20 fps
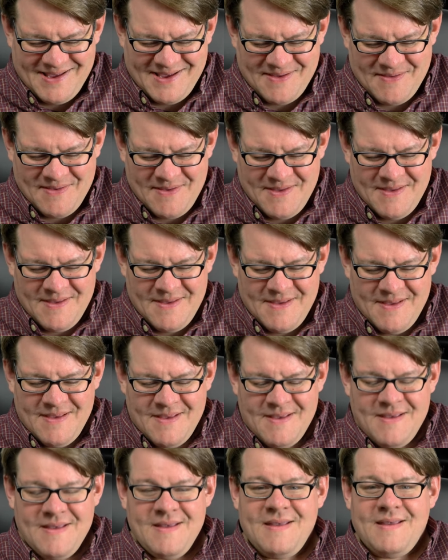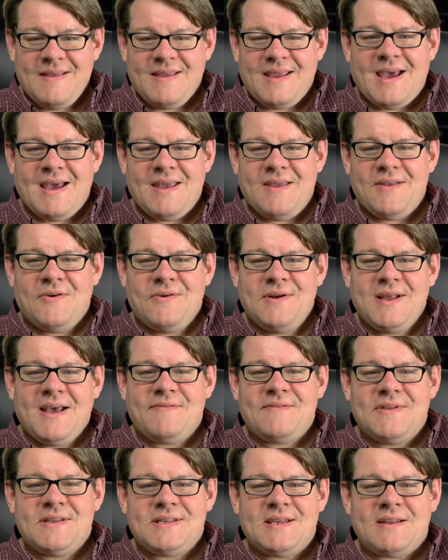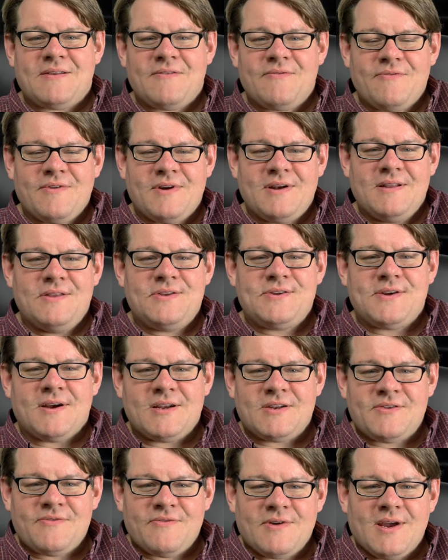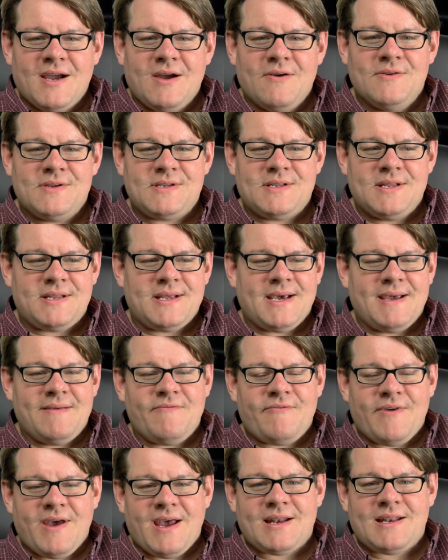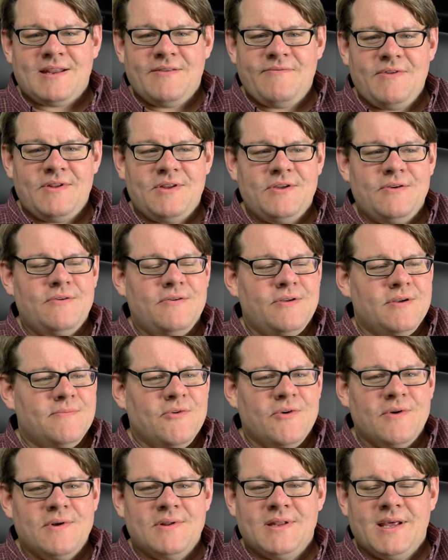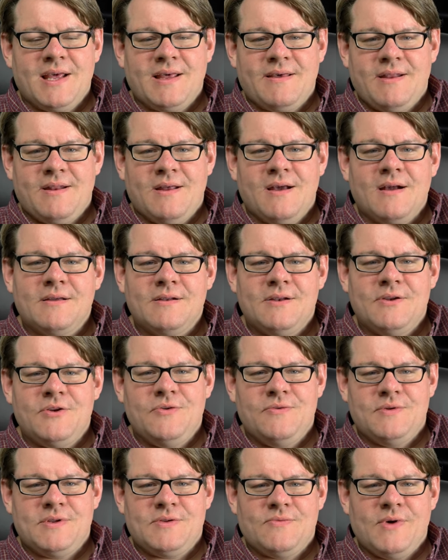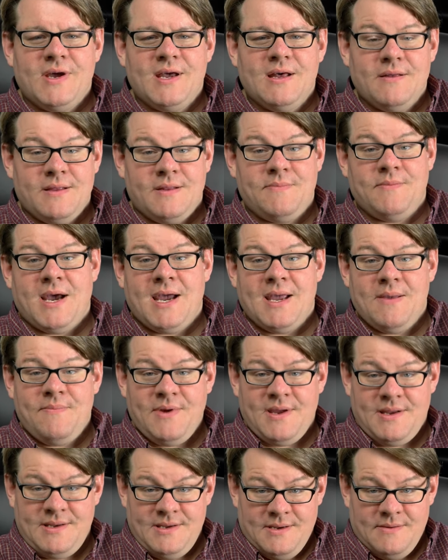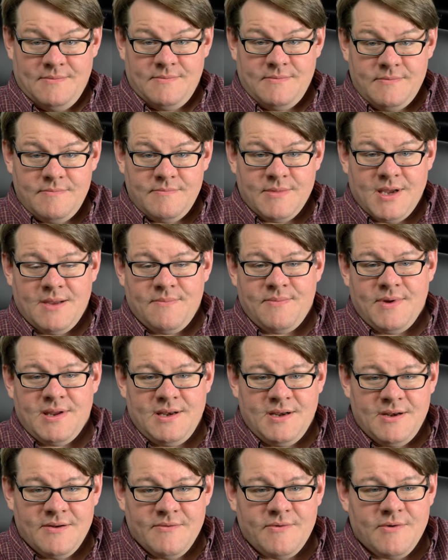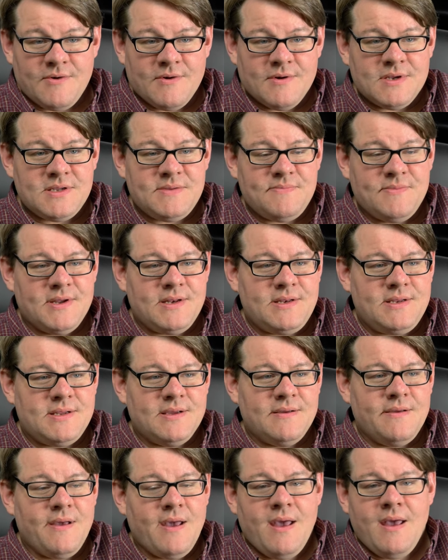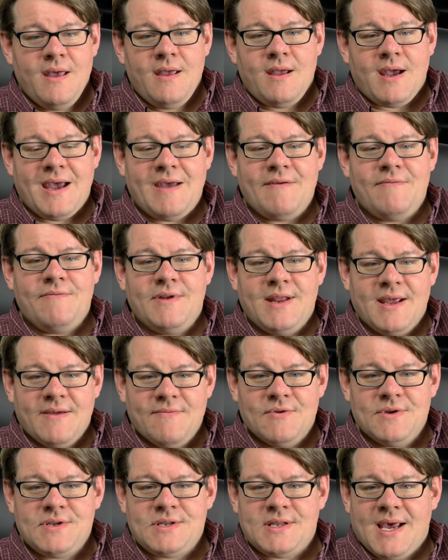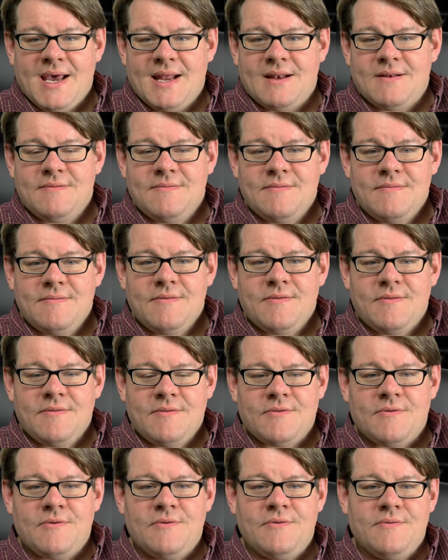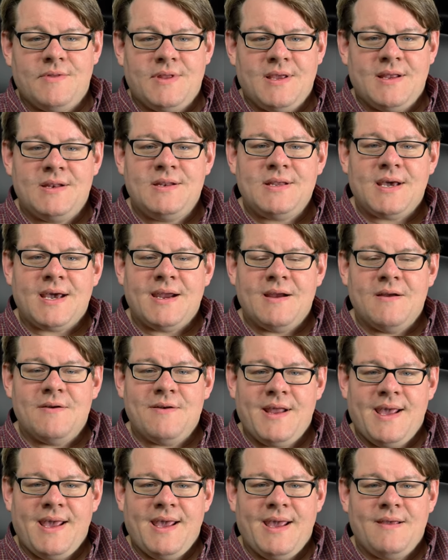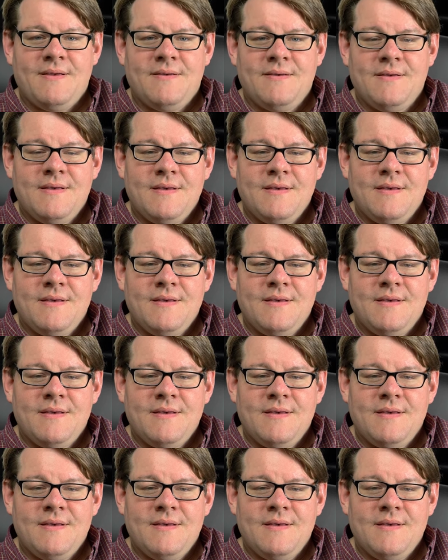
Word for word: uh, yeah, you don't have to sit in front of the charts for hours at a time. In fact, if you do, you're more than likely not going to do as well, in my opinion. My opinion, of course, but uh, I've never sat through the entire day